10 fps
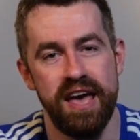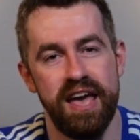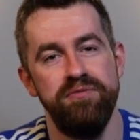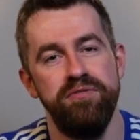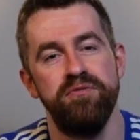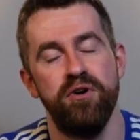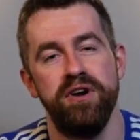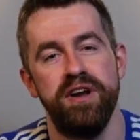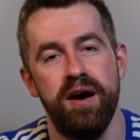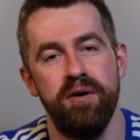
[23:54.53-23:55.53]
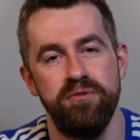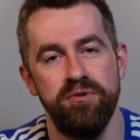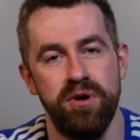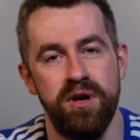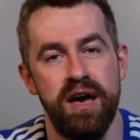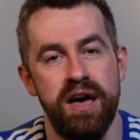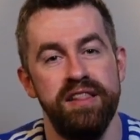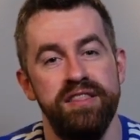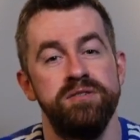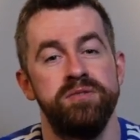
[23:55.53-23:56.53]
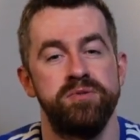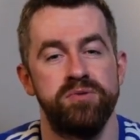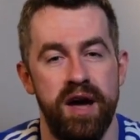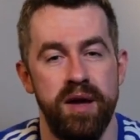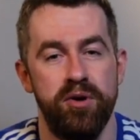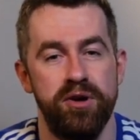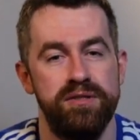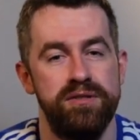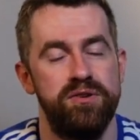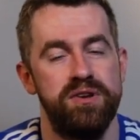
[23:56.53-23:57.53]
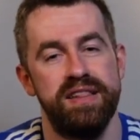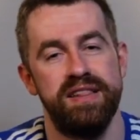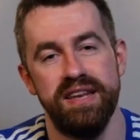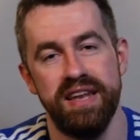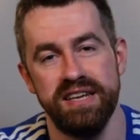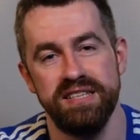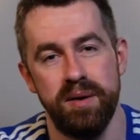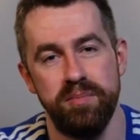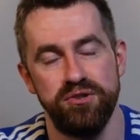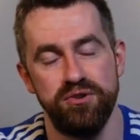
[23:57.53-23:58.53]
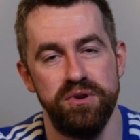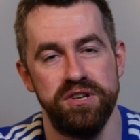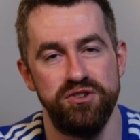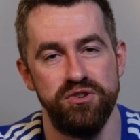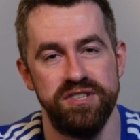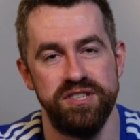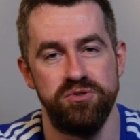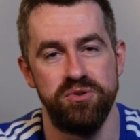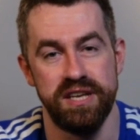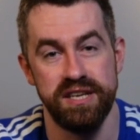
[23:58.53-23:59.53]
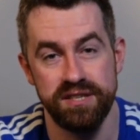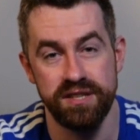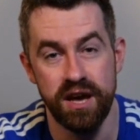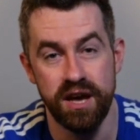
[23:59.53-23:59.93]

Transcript: If you found it helpful, hit the subscribe button to get the next episode as soon as it's released.